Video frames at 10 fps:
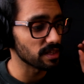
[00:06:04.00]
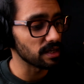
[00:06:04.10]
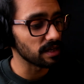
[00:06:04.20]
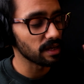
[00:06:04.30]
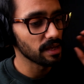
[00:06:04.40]

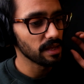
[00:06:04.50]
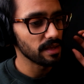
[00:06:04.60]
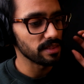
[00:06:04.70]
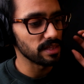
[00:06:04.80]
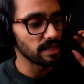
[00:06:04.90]
the
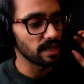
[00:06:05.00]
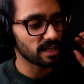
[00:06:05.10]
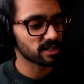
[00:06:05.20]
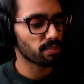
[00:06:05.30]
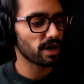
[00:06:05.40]

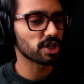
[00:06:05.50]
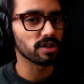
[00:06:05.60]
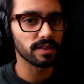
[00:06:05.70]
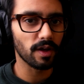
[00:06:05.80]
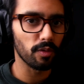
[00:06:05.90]

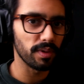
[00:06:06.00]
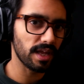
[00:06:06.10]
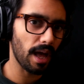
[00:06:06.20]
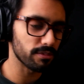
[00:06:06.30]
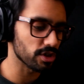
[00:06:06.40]
expression that will be
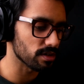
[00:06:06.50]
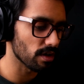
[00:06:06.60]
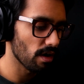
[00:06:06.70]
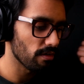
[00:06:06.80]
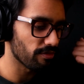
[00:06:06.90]
captured
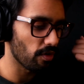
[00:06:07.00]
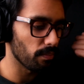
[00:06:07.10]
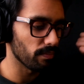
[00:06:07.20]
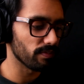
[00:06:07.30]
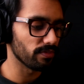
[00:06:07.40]

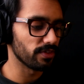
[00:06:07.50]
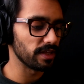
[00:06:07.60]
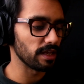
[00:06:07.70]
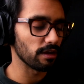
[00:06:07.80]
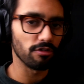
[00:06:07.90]
from
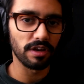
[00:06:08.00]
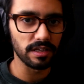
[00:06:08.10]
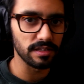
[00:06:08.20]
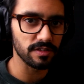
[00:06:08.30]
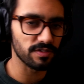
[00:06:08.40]
the
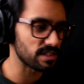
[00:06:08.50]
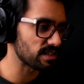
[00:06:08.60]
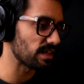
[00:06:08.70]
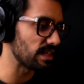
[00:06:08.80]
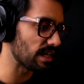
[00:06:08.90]
ingredients. If it's a
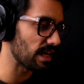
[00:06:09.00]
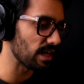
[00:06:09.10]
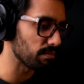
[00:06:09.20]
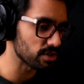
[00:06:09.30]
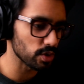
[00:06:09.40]
sunny
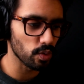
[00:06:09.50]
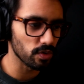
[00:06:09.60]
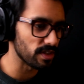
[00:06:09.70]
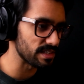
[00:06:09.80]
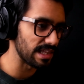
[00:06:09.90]
day, I'm
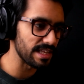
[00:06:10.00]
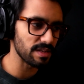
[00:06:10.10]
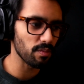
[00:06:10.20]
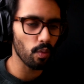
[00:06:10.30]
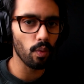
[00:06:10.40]
sure there's
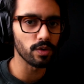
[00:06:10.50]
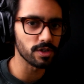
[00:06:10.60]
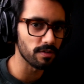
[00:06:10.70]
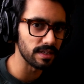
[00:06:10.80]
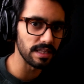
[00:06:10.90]
less
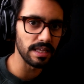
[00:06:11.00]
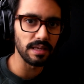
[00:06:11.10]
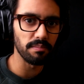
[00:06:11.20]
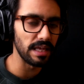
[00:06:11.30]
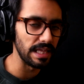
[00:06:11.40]
water in
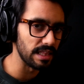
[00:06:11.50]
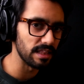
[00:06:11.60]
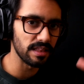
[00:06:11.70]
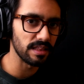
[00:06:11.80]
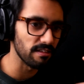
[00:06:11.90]
the
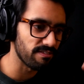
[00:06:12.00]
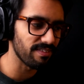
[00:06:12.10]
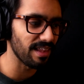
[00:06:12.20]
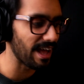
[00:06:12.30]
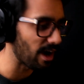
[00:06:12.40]

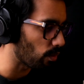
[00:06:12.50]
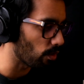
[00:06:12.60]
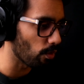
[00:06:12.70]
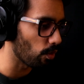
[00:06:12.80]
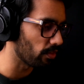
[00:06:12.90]

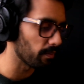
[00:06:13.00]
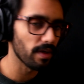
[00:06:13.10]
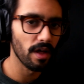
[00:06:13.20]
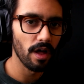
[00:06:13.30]
flower or the